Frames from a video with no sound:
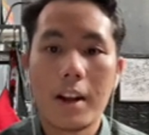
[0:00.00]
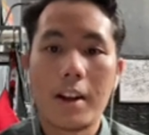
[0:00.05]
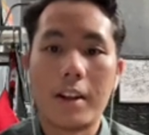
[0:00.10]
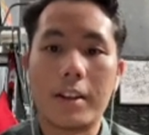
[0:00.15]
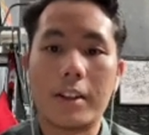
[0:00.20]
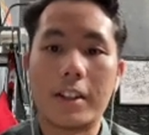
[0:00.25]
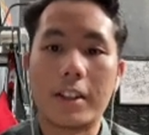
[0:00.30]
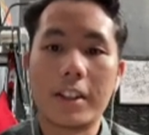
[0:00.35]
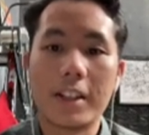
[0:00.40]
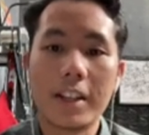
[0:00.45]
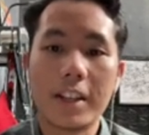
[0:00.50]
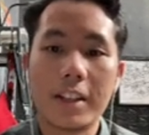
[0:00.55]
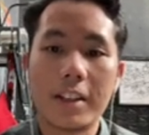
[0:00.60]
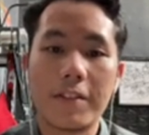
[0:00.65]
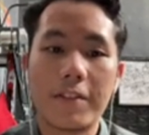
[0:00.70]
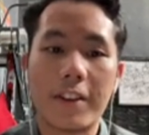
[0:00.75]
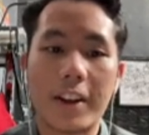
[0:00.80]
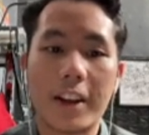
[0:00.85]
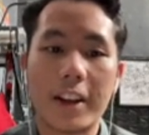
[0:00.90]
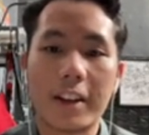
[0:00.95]
The third
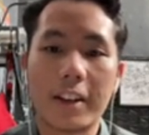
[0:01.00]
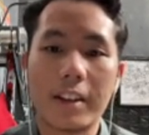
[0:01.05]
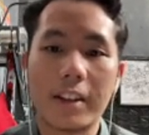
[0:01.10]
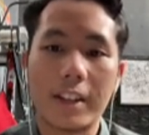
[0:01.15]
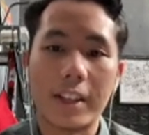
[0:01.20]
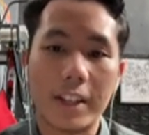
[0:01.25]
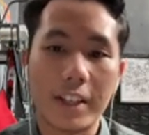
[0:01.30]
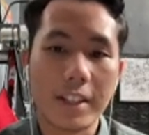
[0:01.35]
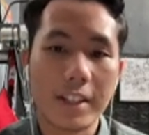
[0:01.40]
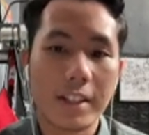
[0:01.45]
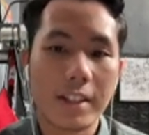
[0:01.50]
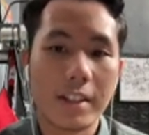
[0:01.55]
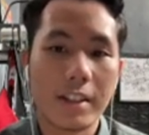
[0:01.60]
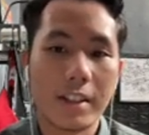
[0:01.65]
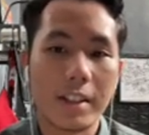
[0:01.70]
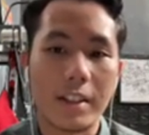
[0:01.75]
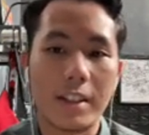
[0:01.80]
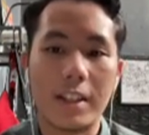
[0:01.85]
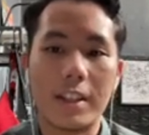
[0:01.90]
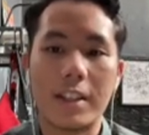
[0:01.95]
effect is
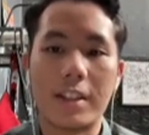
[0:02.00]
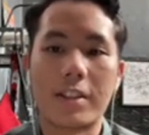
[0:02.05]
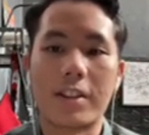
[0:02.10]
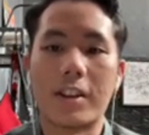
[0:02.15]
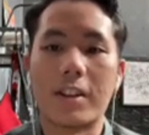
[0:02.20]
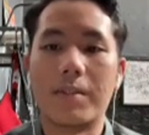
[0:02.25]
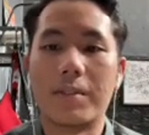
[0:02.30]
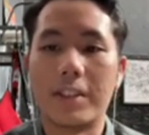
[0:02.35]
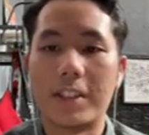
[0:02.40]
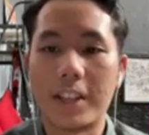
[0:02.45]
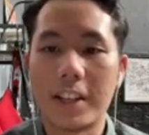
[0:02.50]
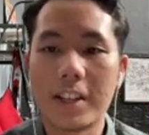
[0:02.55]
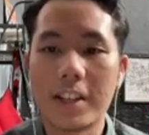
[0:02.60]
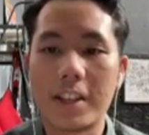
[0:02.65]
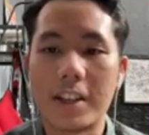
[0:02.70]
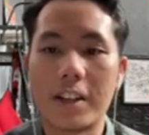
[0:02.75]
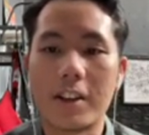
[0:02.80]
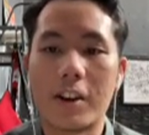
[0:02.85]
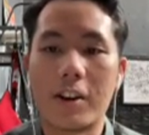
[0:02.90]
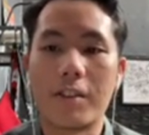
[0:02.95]
the
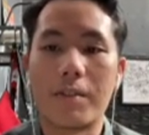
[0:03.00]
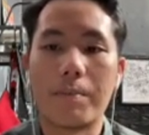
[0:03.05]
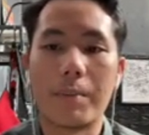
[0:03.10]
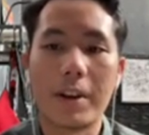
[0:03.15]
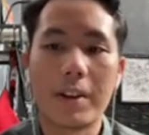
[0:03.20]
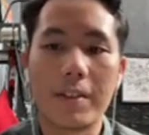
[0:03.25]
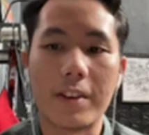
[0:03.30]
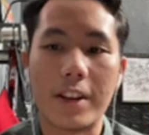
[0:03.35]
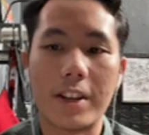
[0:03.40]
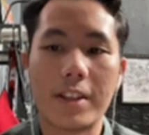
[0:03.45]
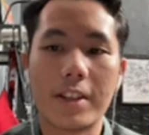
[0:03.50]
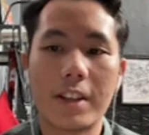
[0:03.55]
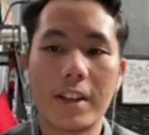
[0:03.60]
solemnization of marriage.